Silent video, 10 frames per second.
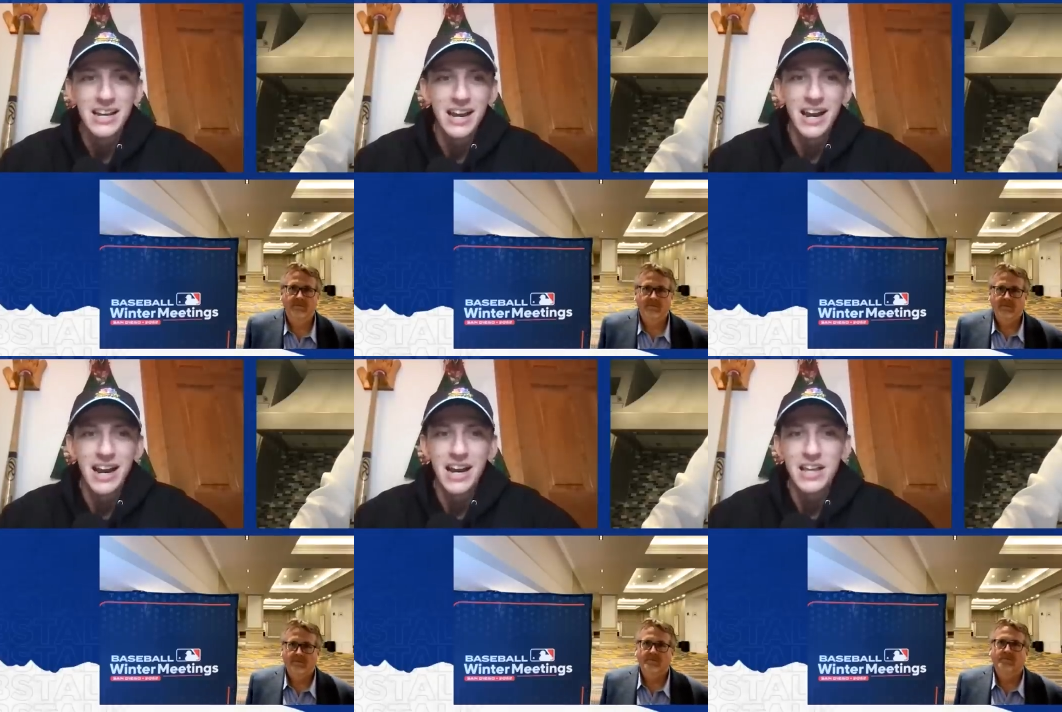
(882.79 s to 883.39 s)

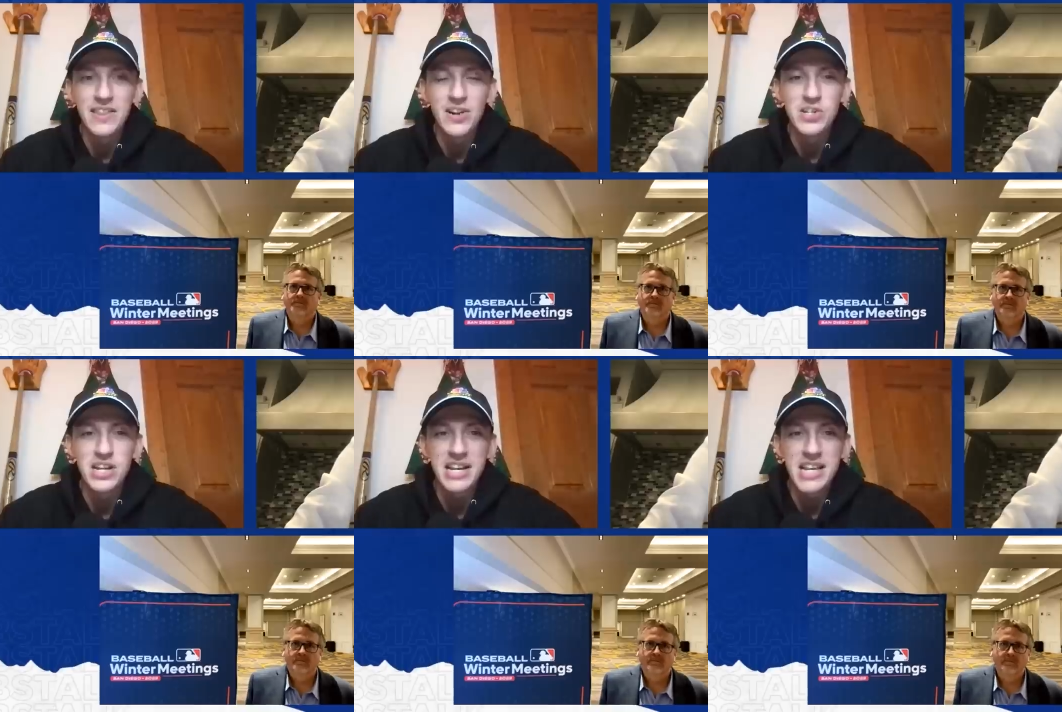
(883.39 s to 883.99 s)
Speaker 1: Uh, there's
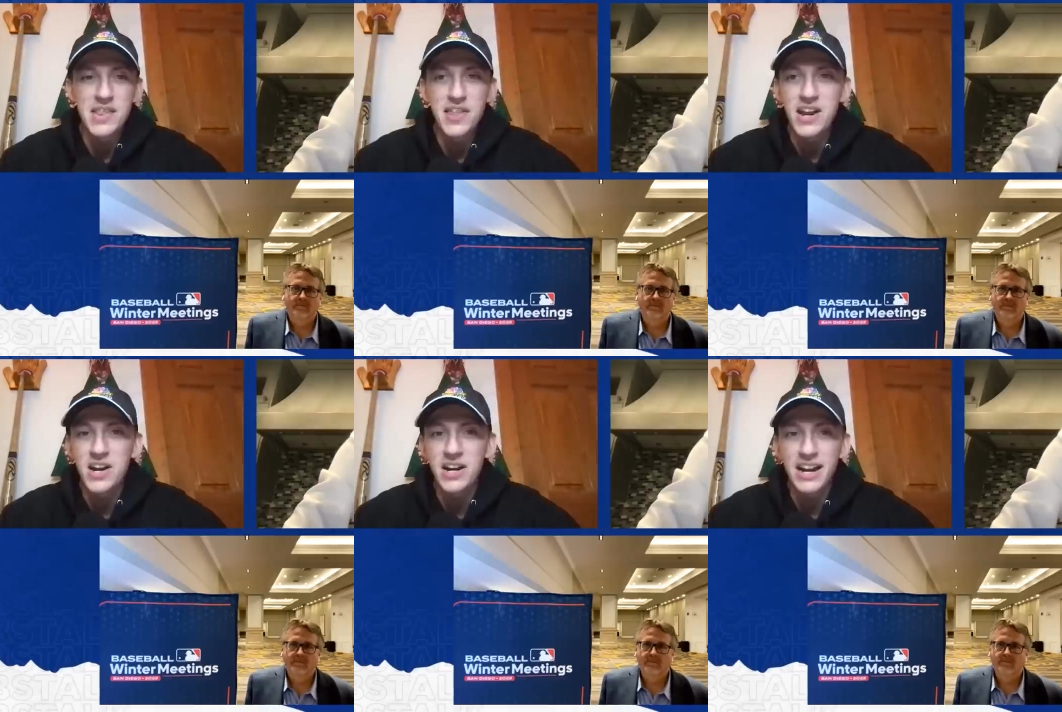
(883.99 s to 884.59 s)
a need
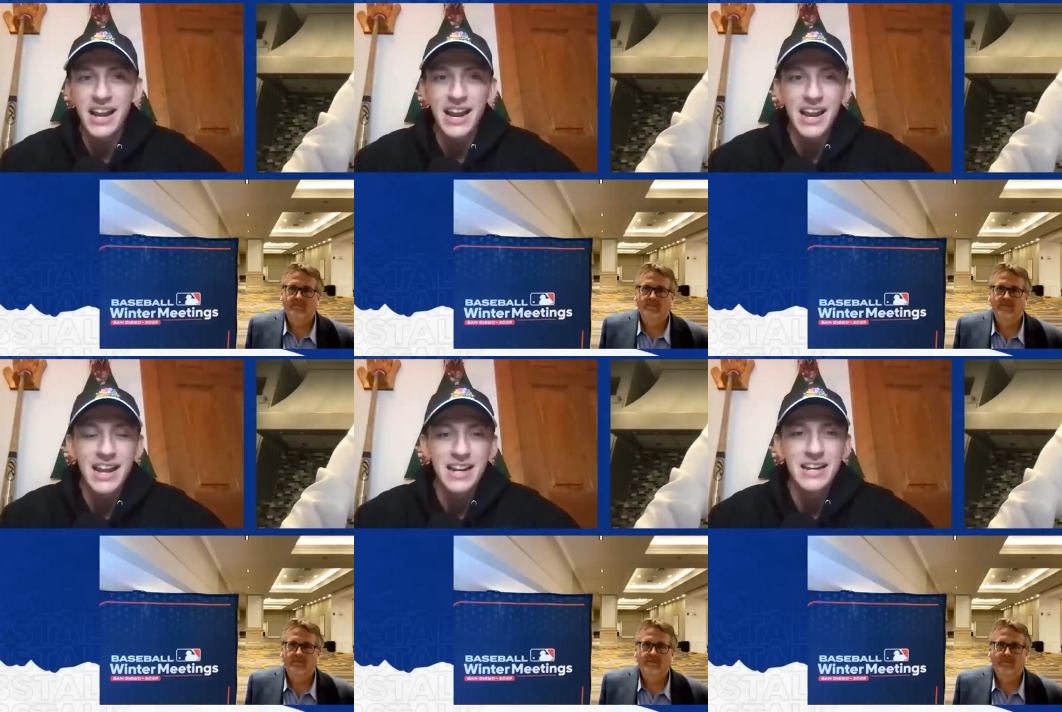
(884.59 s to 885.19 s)
there,
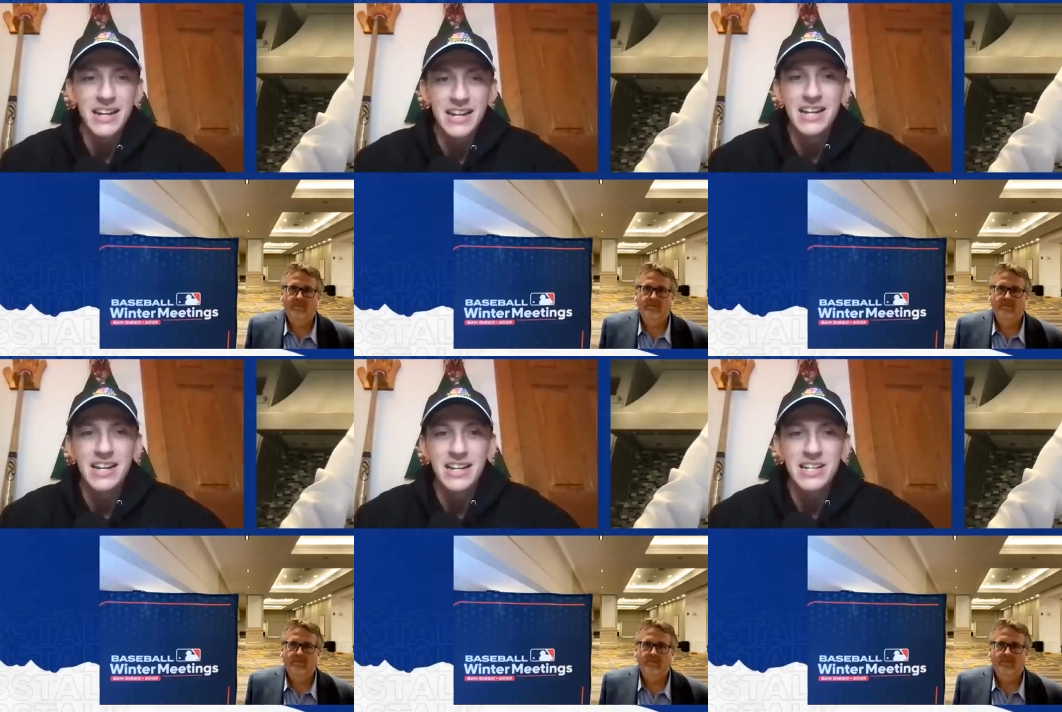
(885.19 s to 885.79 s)
and it,
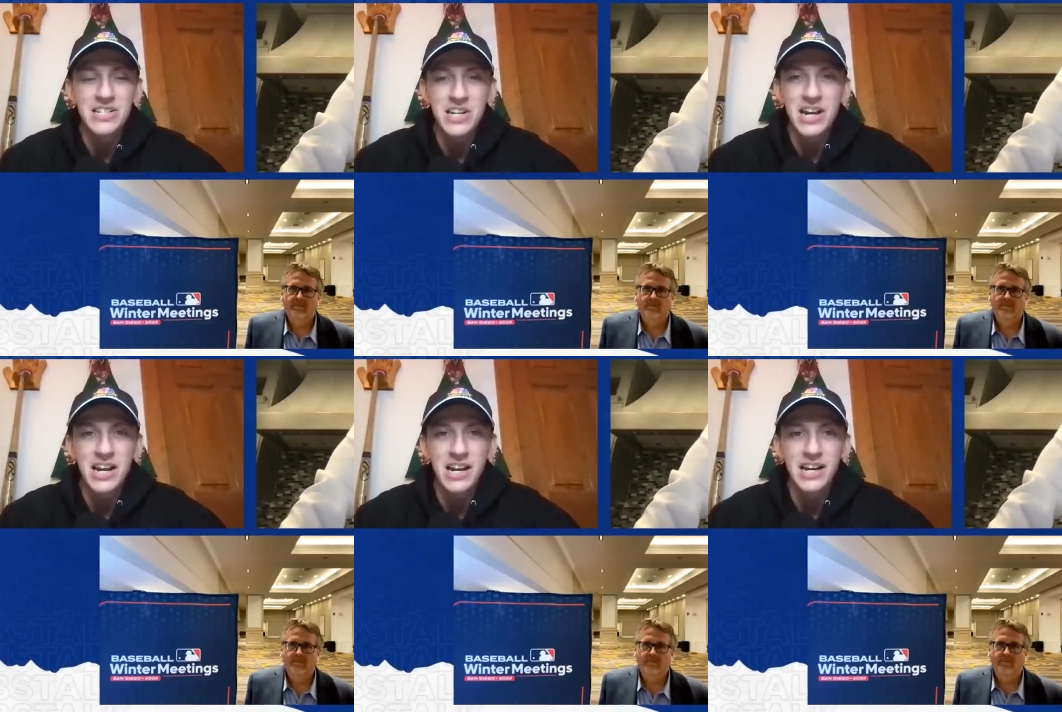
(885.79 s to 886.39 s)
it is
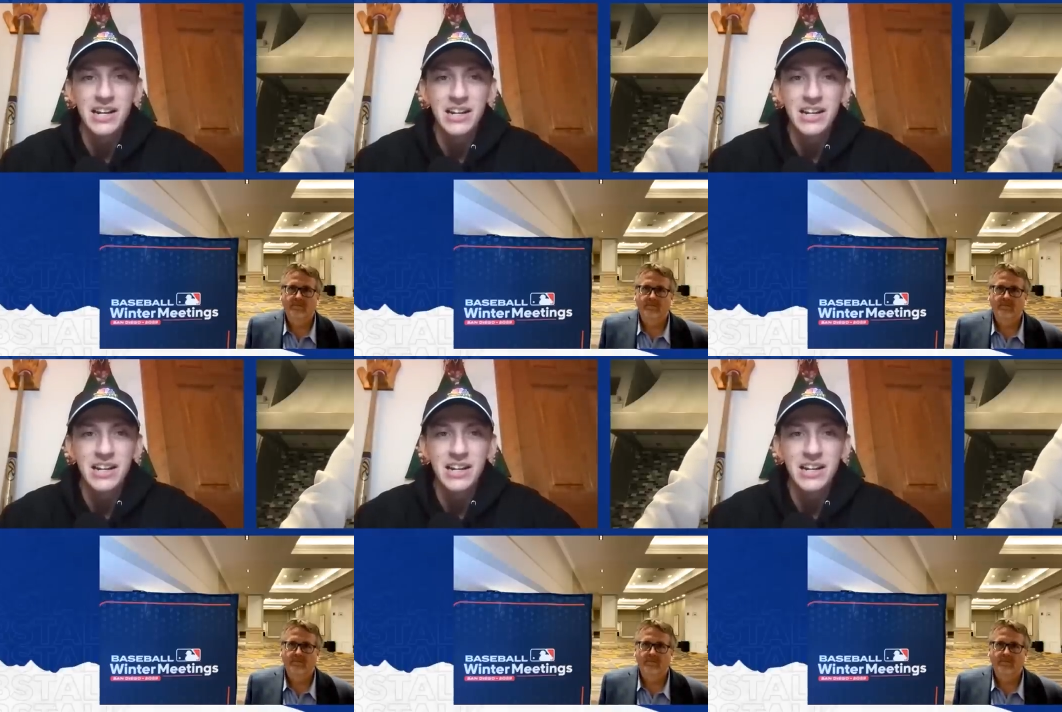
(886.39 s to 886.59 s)
uh,